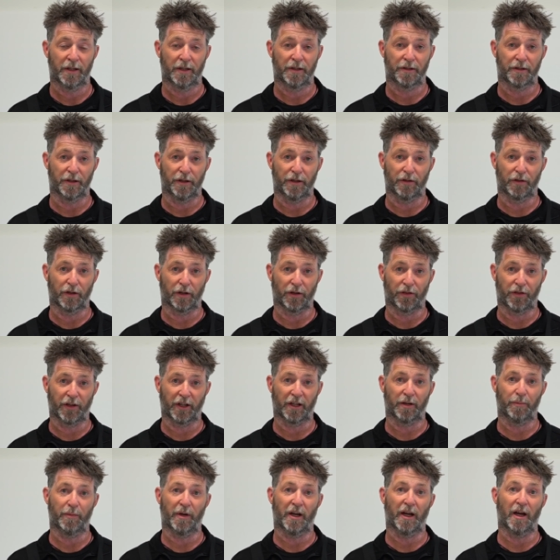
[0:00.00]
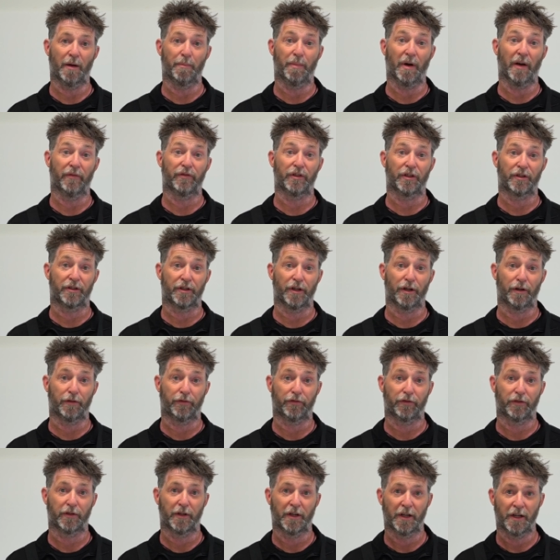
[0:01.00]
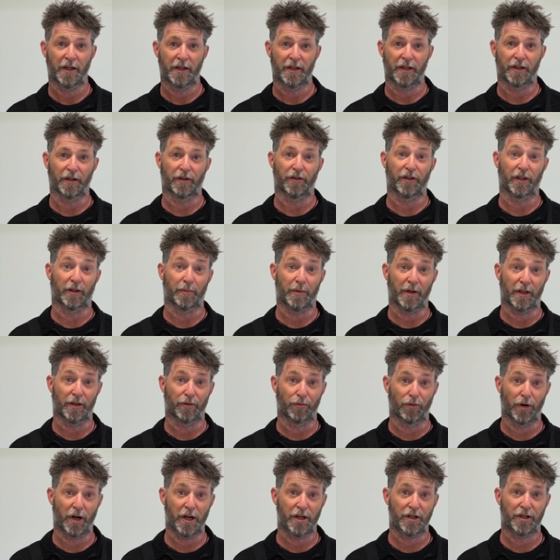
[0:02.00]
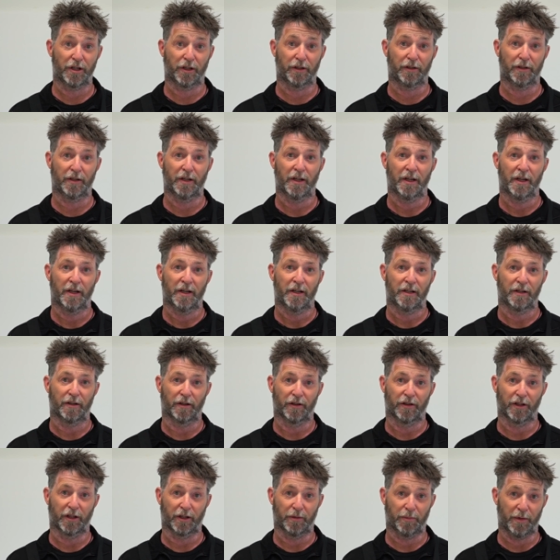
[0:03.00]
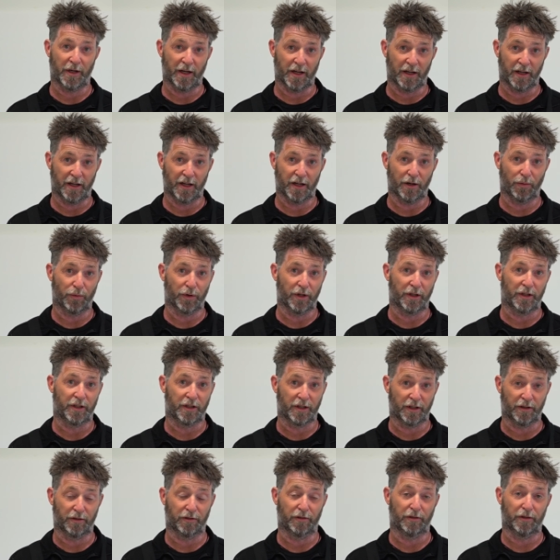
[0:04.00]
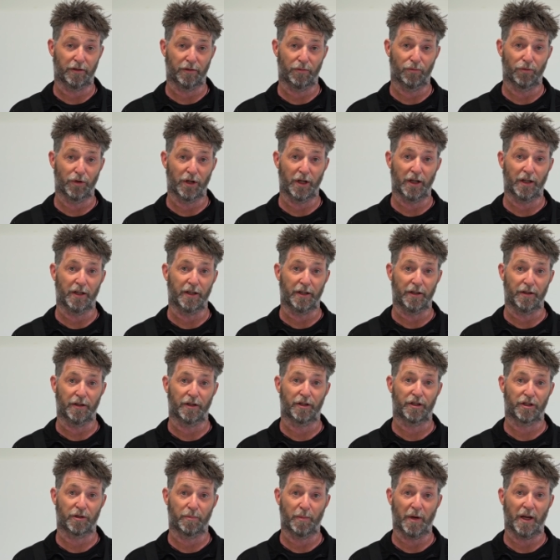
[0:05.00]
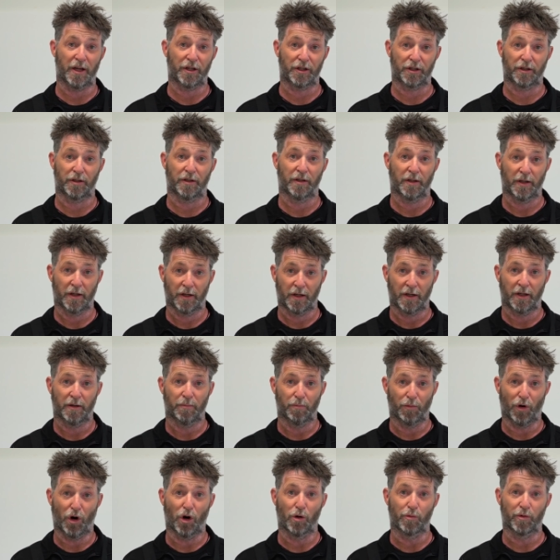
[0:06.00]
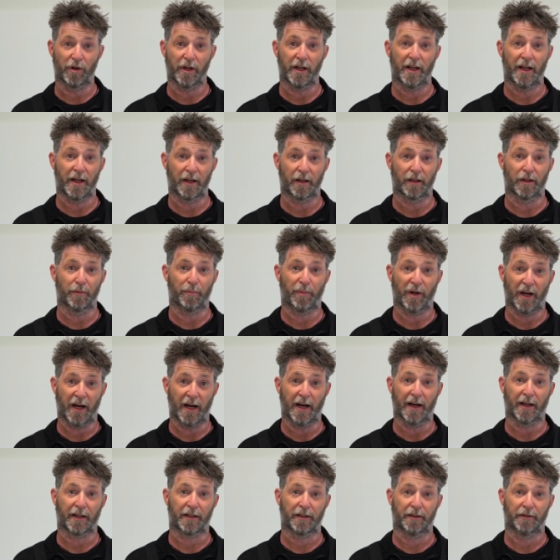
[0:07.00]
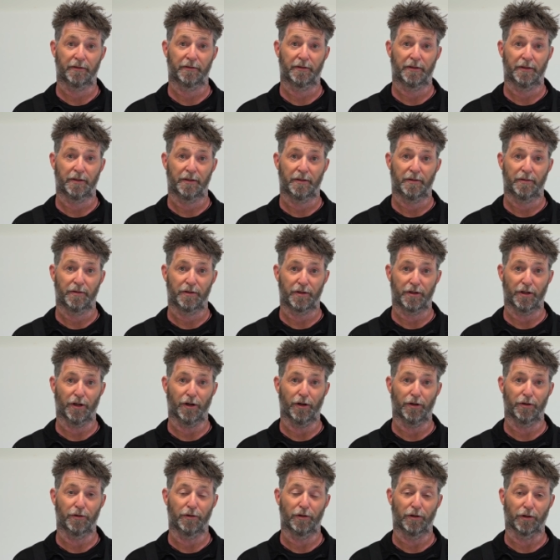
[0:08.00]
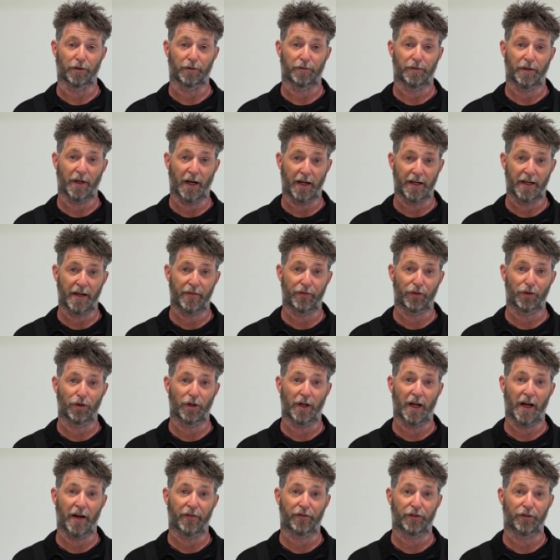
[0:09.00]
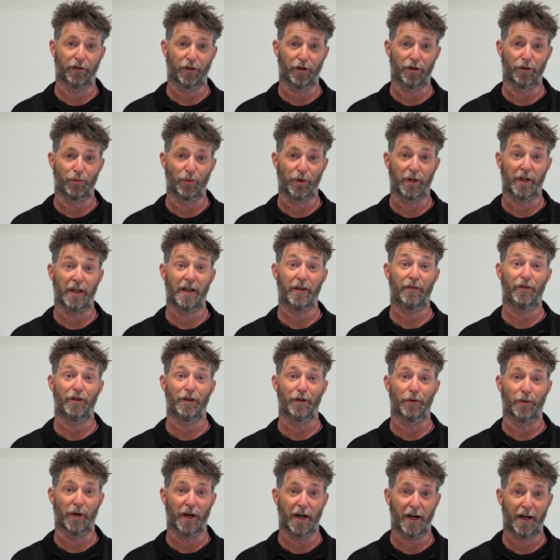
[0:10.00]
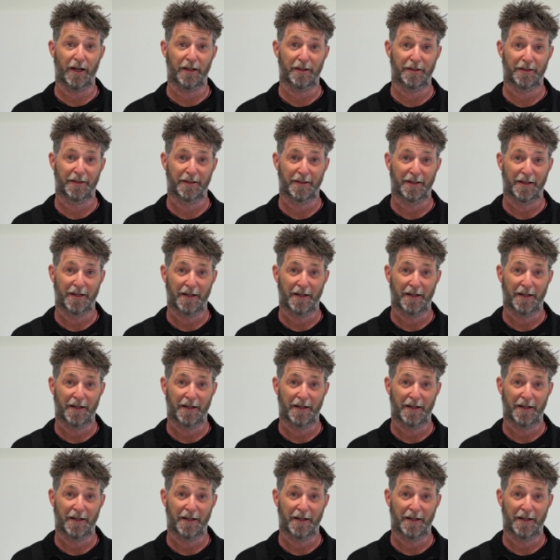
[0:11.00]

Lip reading: So you've got to think about above yourself, you've got to think about the region, you've got to think about how we can really smash Marlborough out of the park. So look, hey, have a good afternoon wherever you are.